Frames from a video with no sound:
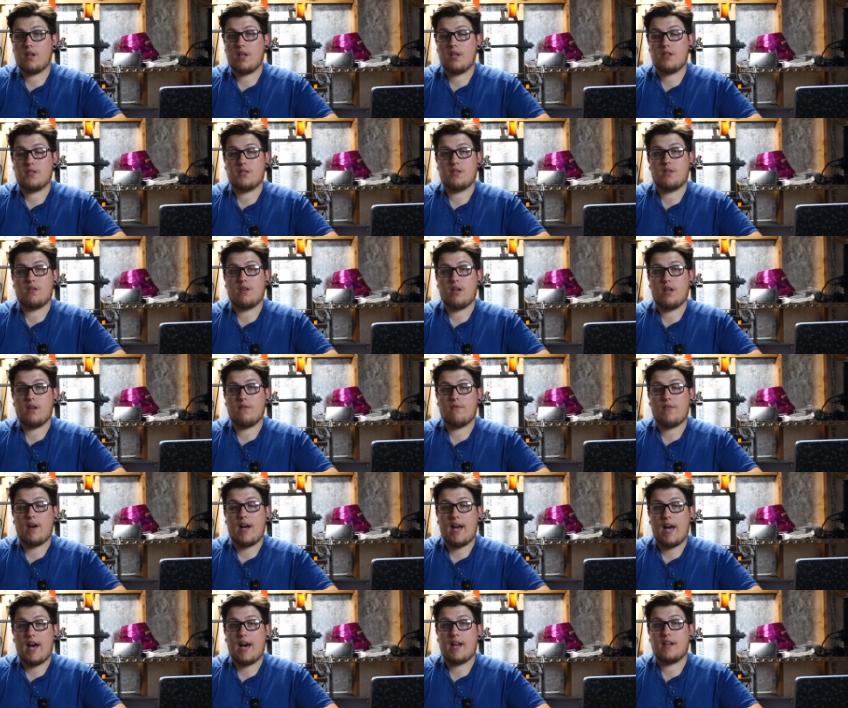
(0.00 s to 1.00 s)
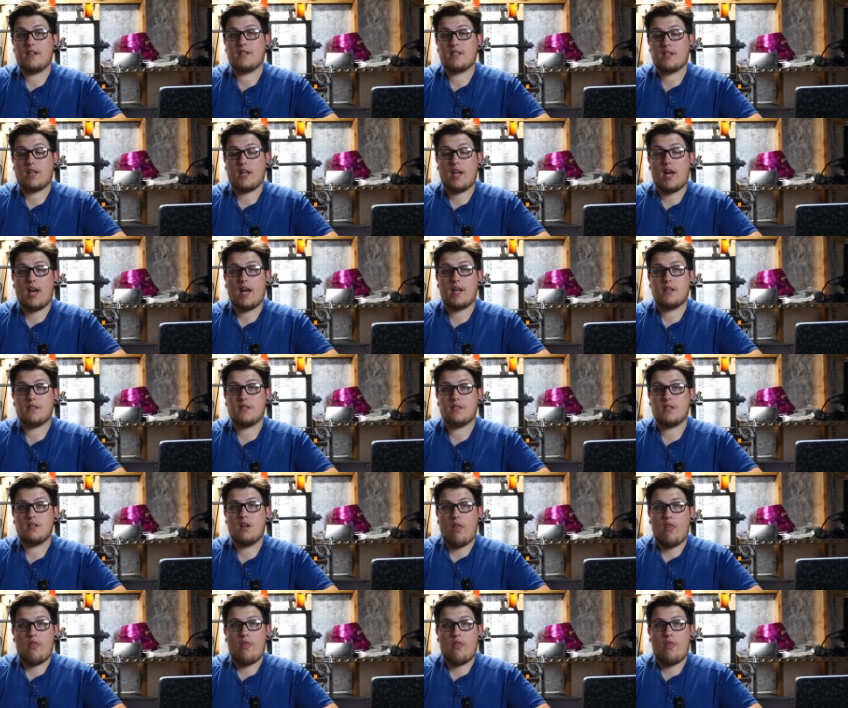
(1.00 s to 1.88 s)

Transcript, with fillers: history, if I had it to guess.